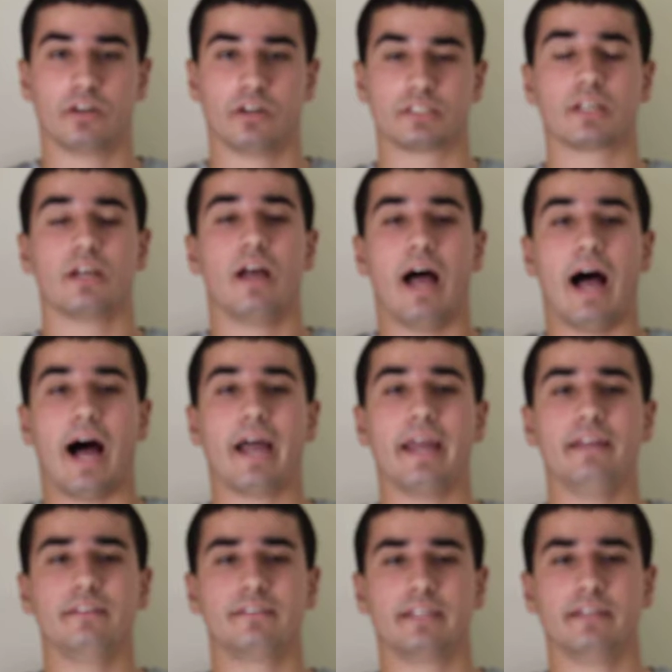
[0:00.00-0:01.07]
because I
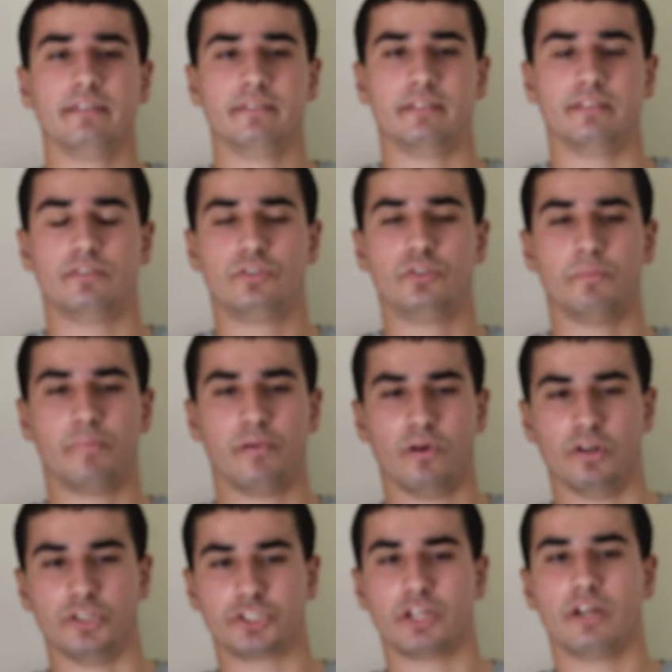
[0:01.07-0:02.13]
intended to
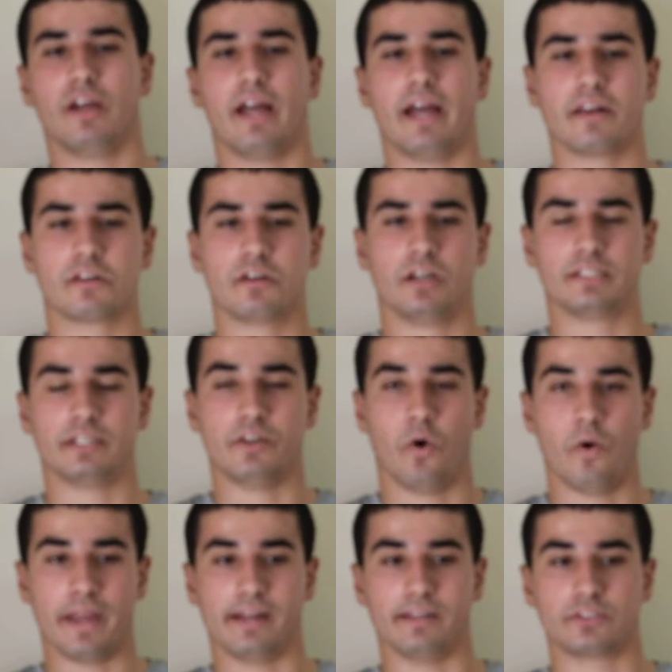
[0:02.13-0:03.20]
push and cause
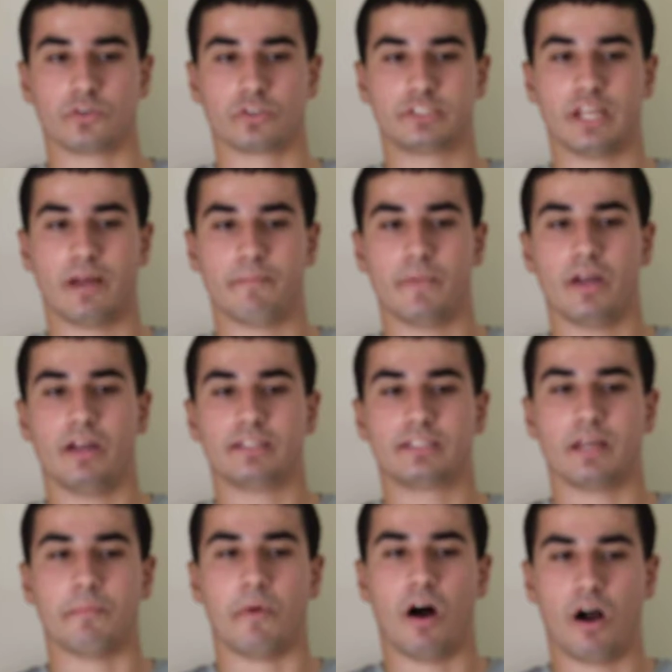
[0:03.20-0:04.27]
annoyance or some
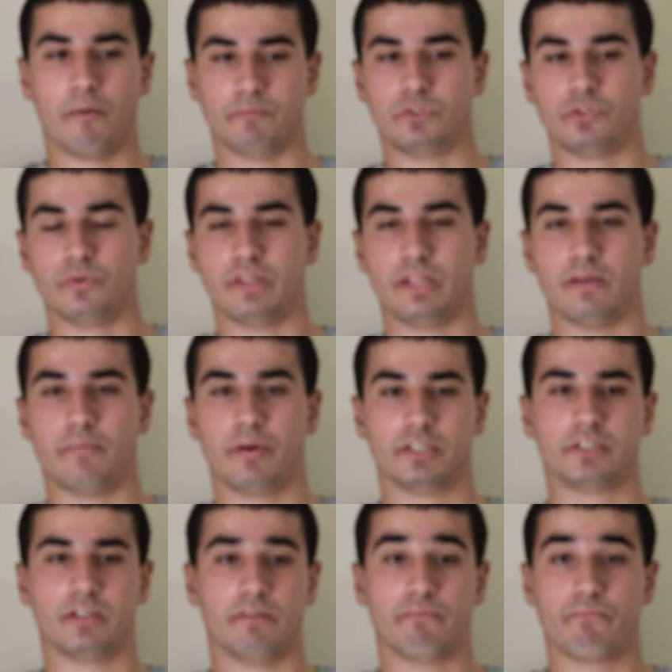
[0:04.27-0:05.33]
harm to the
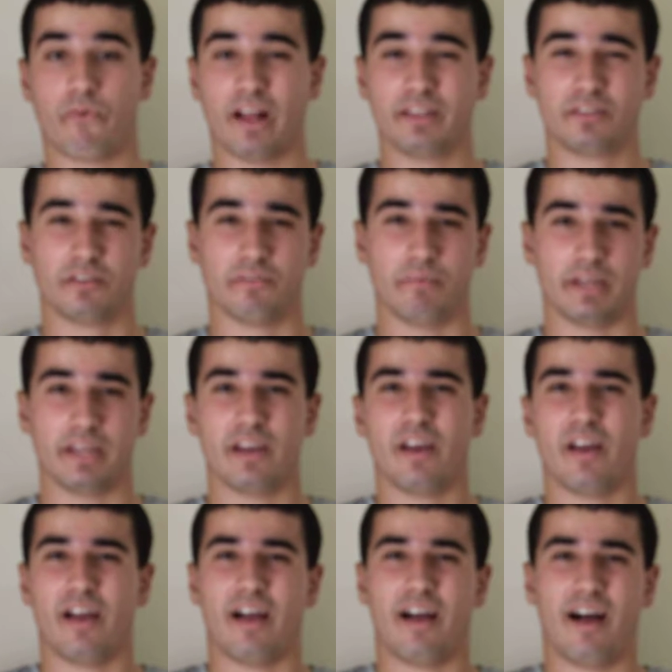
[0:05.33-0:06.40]
person in front of me,
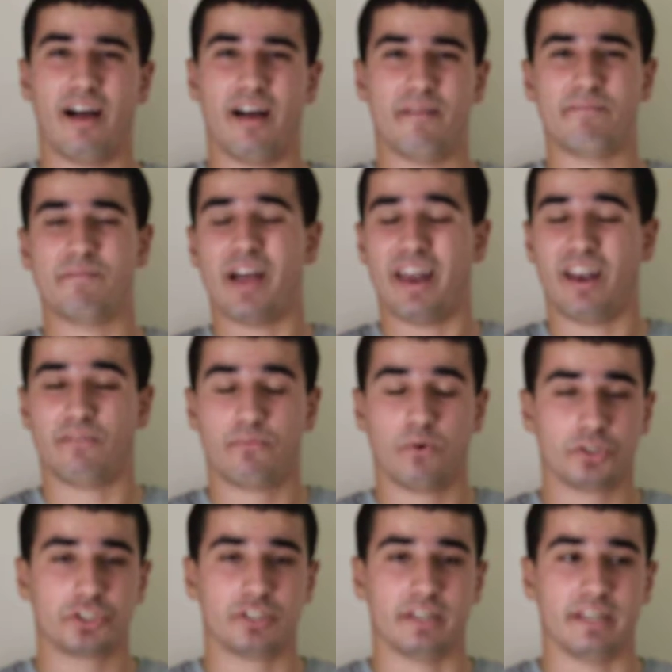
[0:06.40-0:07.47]
and
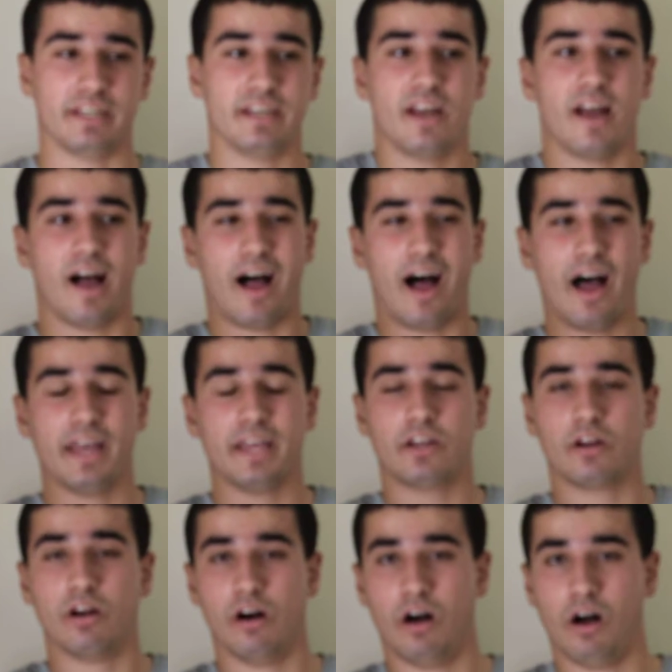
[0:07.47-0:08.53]
unfortunately I
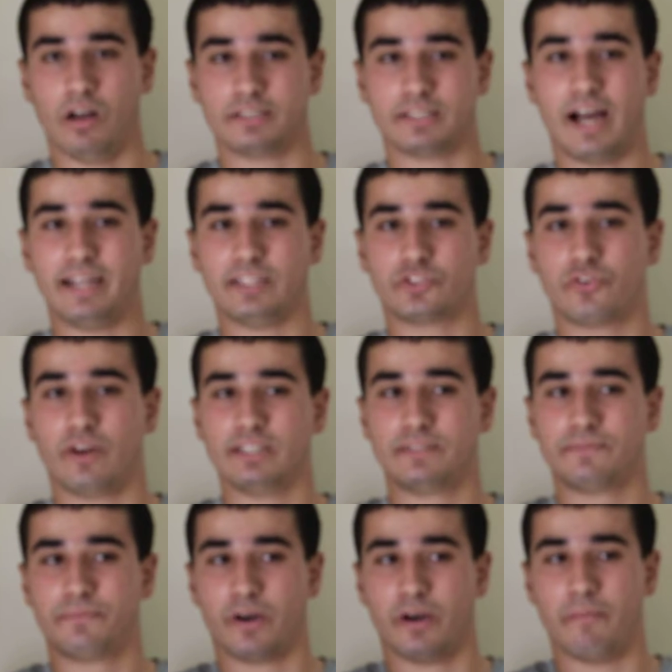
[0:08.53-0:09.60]

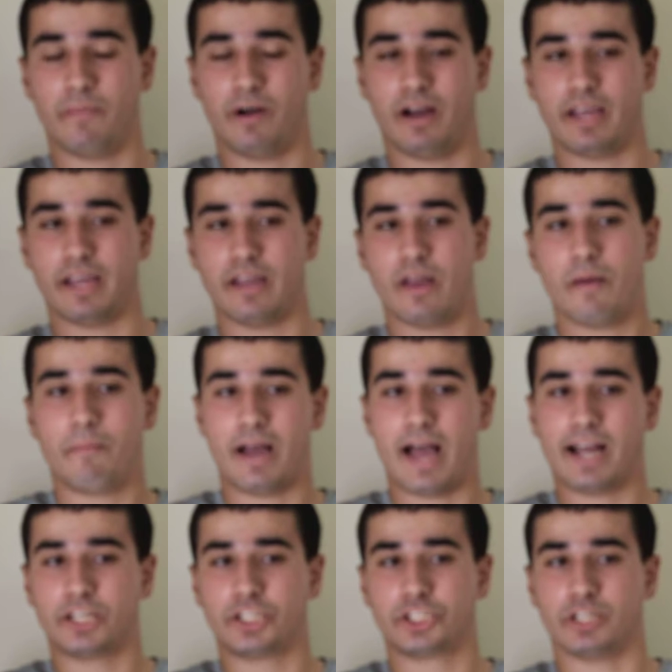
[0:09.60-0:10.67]
transfer my
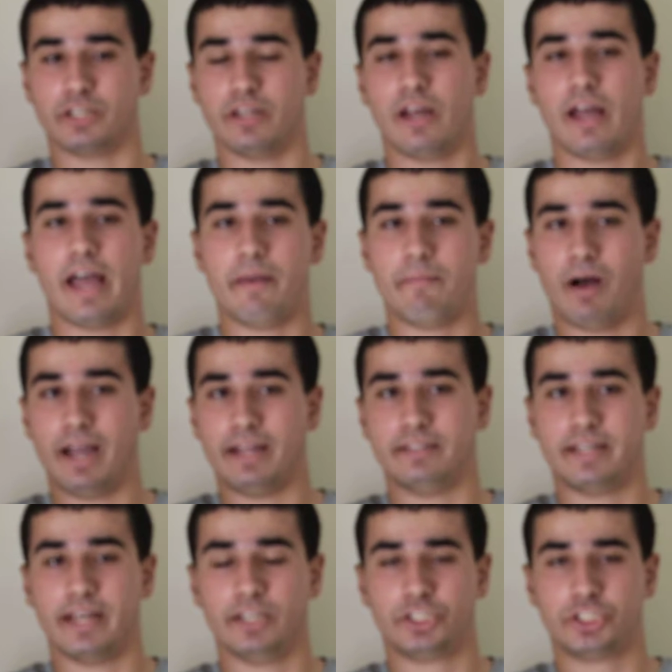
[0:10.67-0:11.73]
action and my
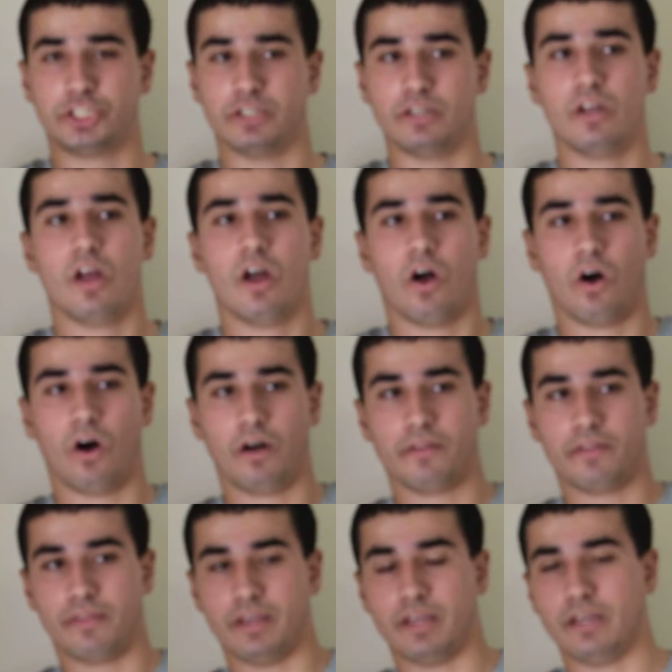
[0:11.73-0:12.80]
intention
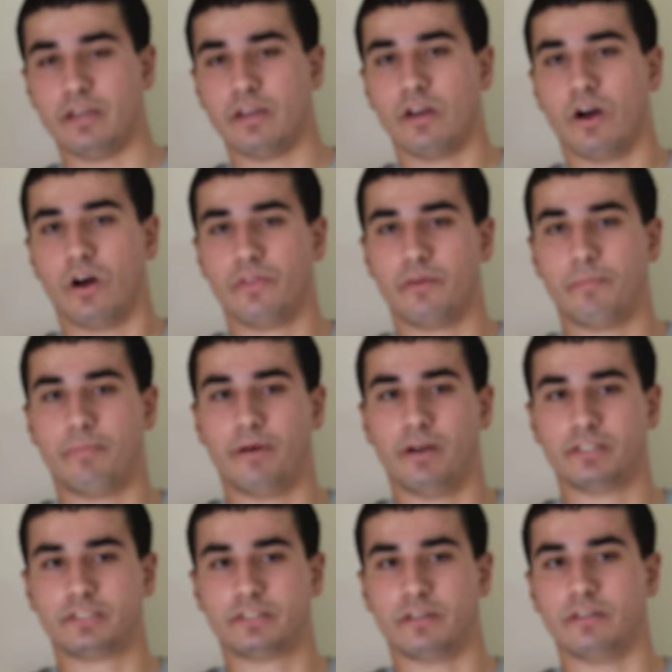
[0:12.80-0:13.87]
on a
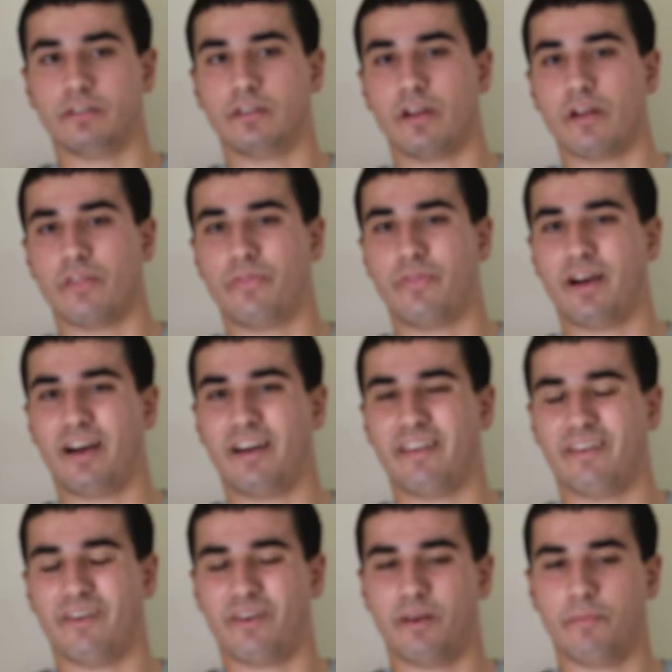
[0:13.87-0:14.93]
person
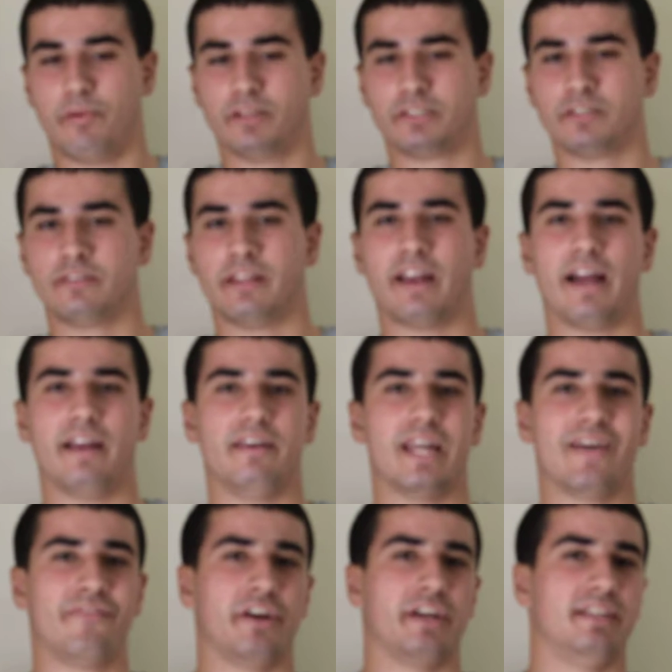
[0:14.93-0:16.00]
that I
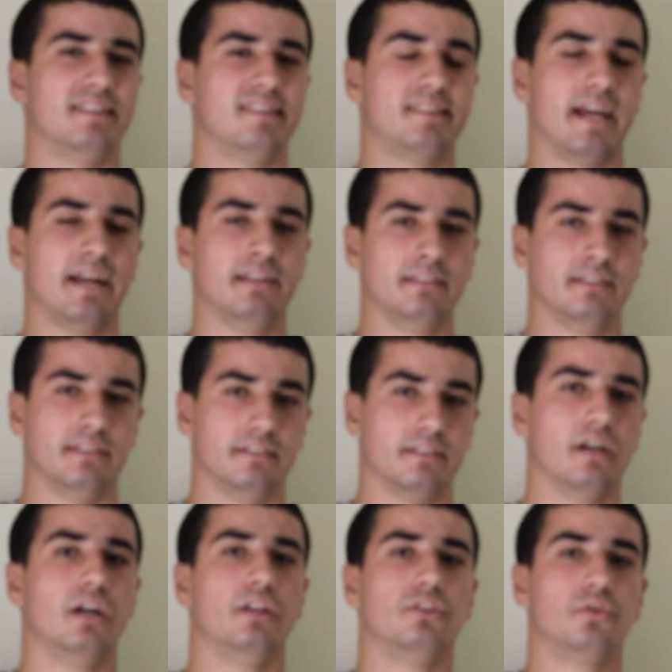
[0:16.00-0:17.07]
never
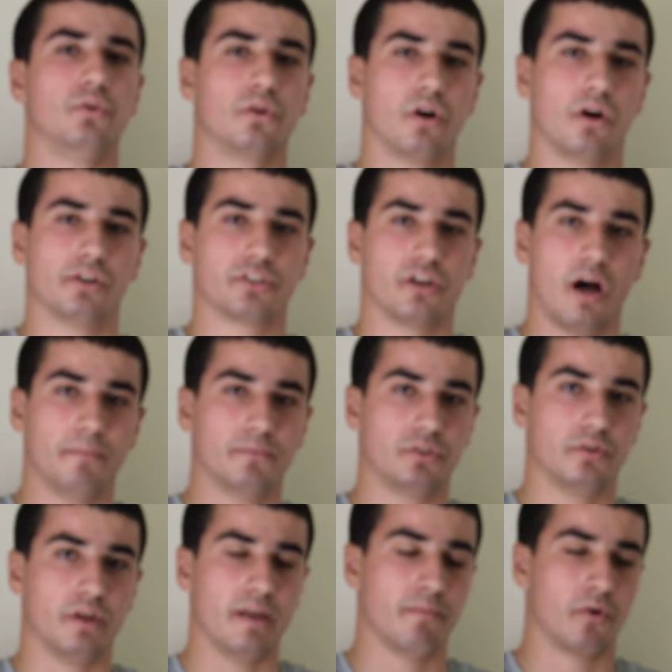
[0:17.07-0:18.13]
intended to cause harm
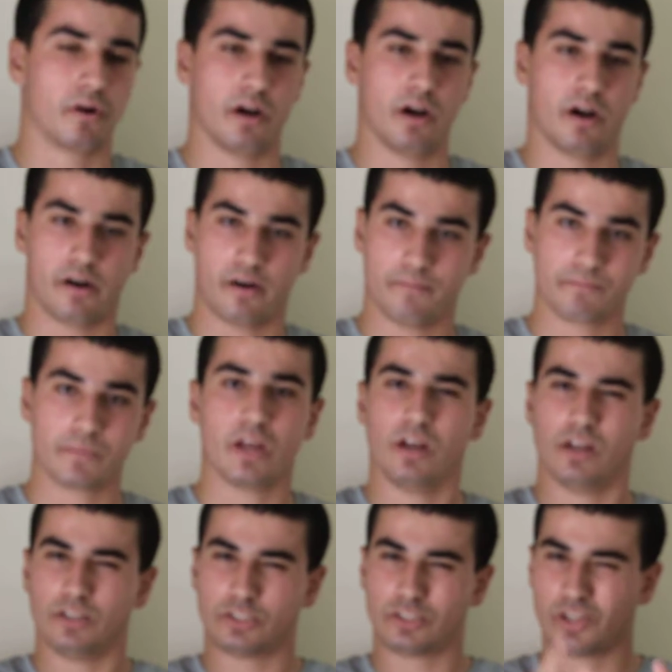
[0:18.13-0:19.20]
to him or her.
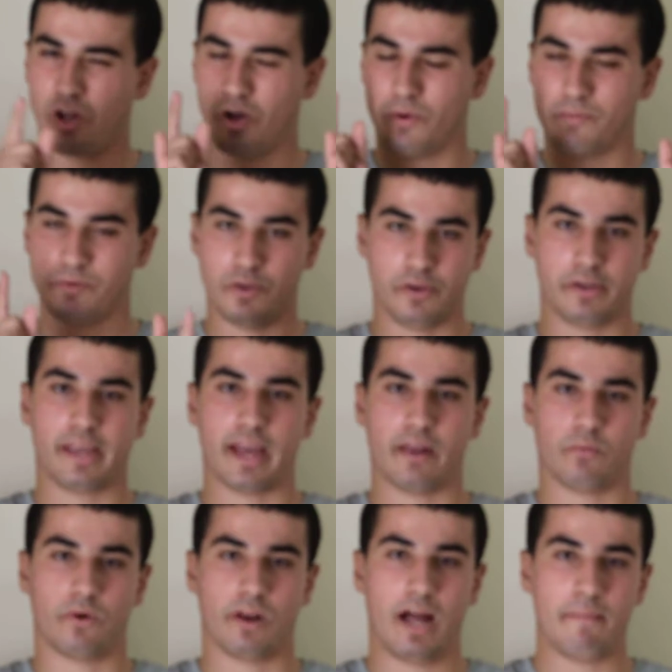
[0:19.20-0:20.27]
So you
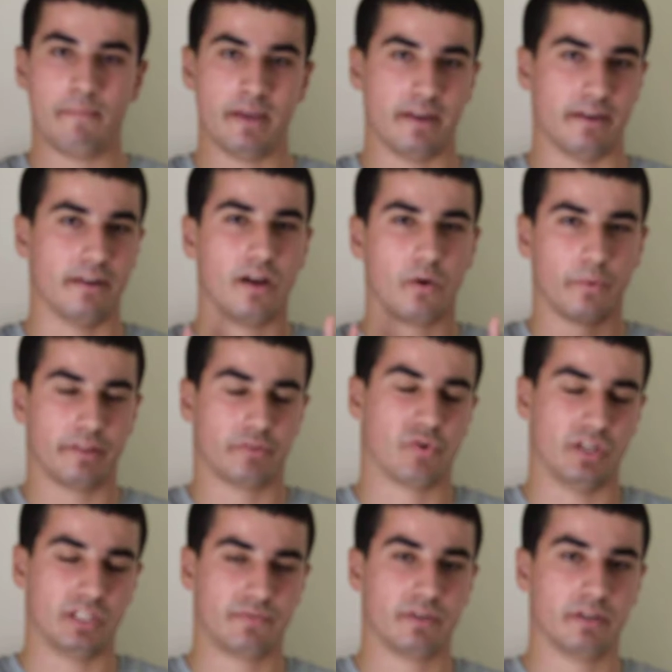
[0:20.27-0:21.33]
get what I mean with
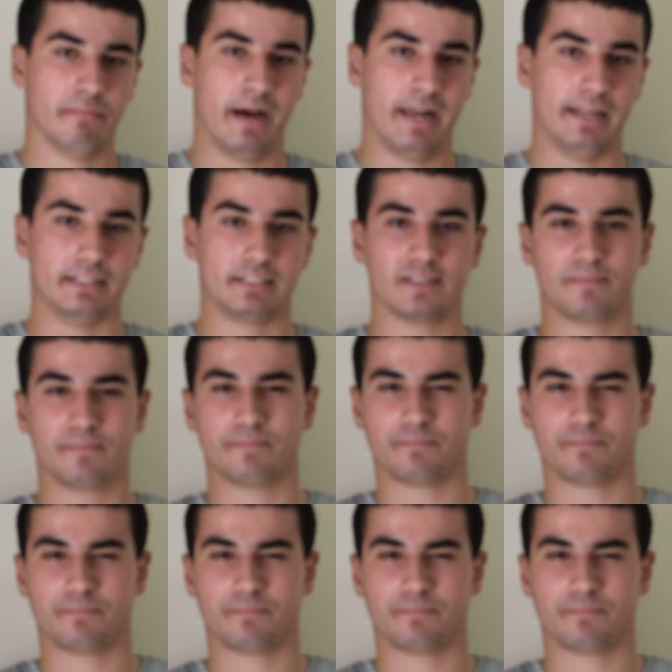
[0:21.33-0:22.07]
transferred malice.